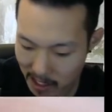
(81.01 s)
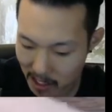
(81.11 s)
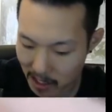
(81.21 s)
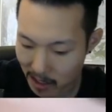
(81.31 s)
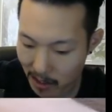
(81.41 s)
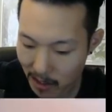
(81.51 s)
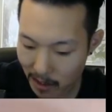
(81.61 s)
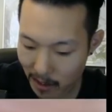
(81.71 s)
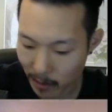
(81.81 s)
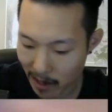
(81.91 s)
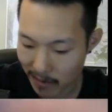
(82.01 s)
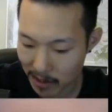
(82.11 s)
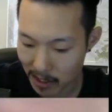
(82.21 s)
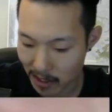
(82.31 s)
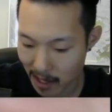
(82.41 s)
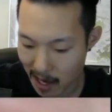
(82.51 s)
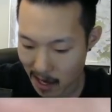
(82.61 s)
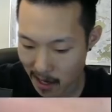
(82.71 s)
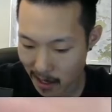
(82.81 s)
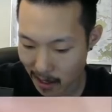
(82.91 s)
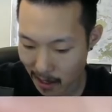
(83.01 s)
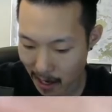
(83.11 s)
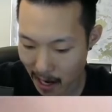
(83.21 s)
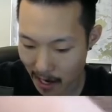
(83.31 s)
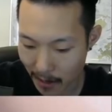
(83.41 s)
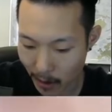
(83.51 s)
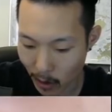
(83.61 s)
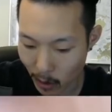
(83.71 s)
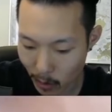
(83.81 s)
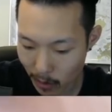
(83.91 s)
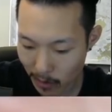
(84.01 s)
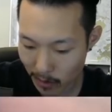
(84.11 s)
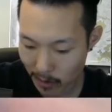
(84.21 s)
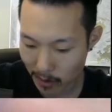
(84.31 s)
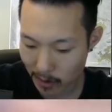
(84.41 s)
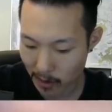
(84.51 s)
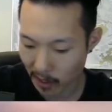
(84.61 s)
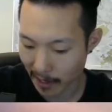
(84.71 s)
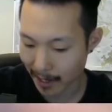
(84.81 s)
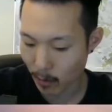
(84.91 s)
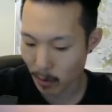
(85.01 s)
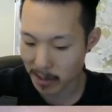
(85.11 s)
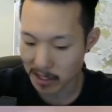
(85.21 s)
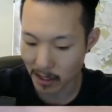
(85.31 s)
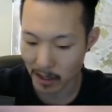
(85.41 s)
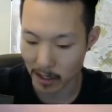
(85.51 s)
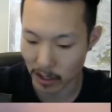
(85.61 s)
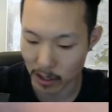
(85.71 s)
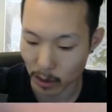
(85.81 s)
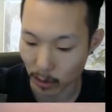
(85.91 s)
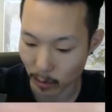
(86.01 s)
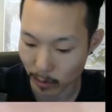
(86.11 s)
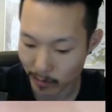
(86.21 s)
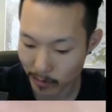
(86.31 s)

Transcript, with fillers: E. We have the A, I, O, and we're missing the U.